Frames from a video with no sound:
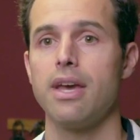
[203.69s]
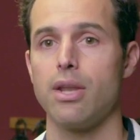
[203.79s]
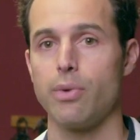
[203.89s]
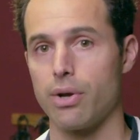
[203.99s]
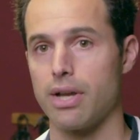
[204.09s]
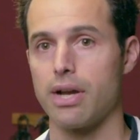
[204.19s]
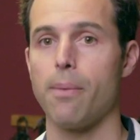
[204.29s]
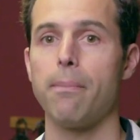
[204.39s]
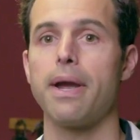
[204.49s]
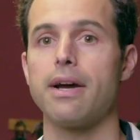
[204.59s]
And we're gonna
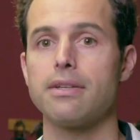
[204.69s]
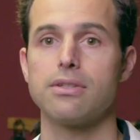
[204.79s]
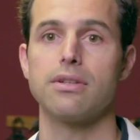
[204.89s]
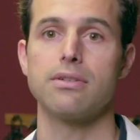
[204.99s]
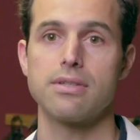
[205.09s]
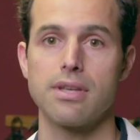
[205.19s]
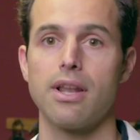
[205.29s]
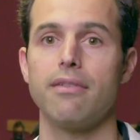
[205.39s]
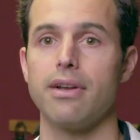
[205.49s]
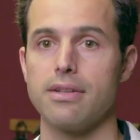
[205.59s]
compare the
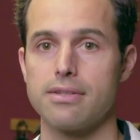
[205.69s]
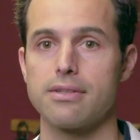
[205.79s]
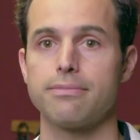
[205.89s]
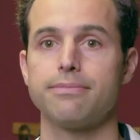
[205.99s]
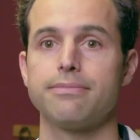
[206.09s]
sound levels.